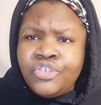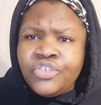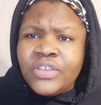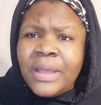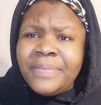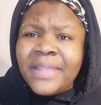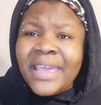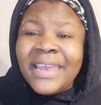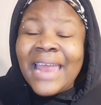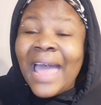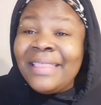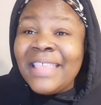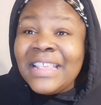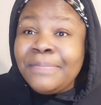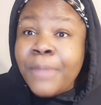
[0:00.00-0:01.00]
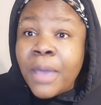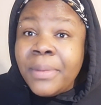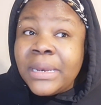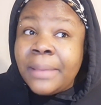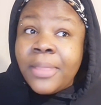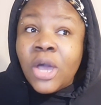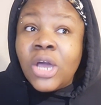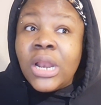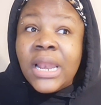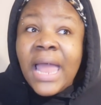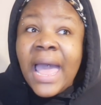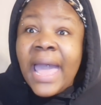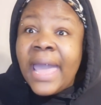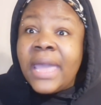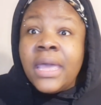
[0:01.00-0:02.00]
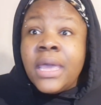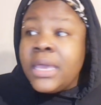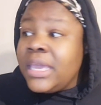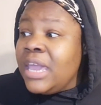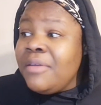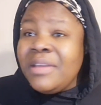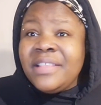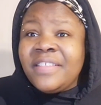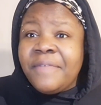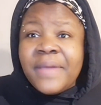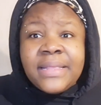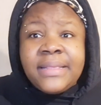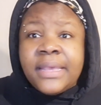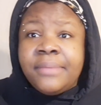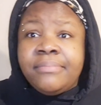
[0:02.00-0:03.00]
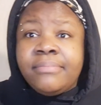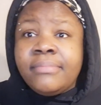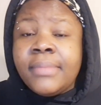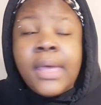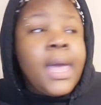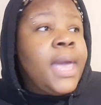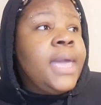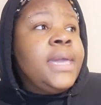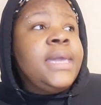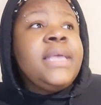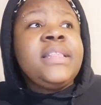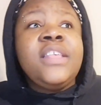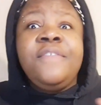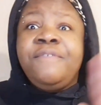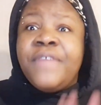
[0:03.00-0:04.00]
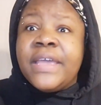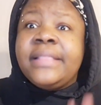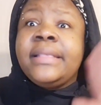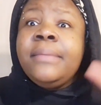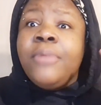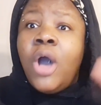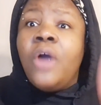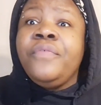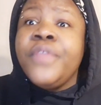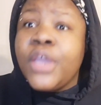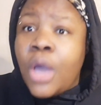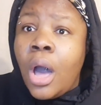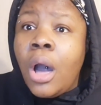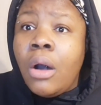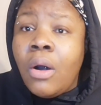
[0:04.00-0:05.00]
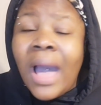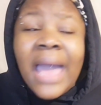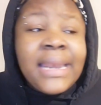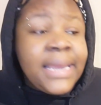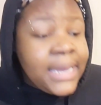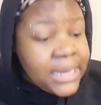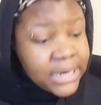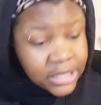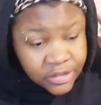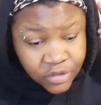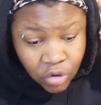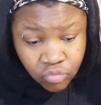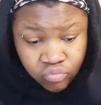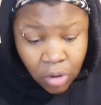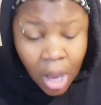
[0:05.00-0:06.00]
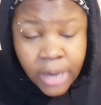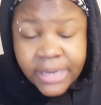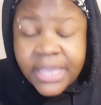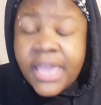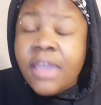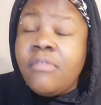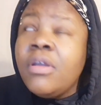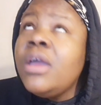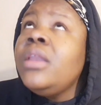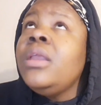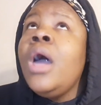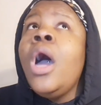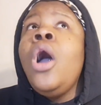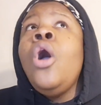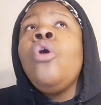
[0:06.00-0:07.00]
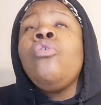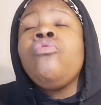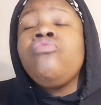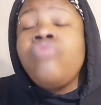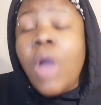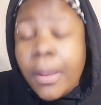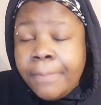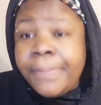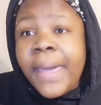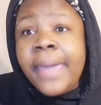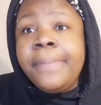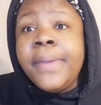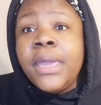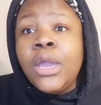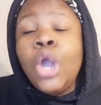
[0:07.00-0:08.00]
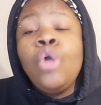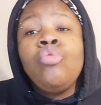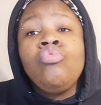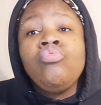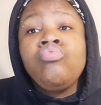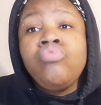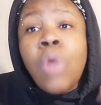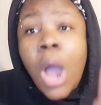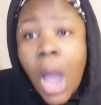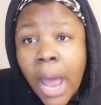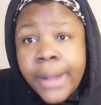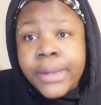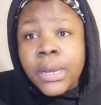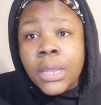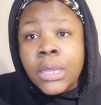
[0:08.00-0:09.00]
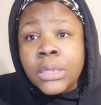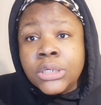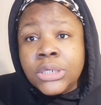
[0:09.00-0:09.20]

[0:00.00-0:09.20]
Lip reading: Do you know what I'm saying? At this moment, I'm not gonna lie, Ciaran is a victim. He's a victim of Nicole, and he needs to run. Ciaran, run, baby, run.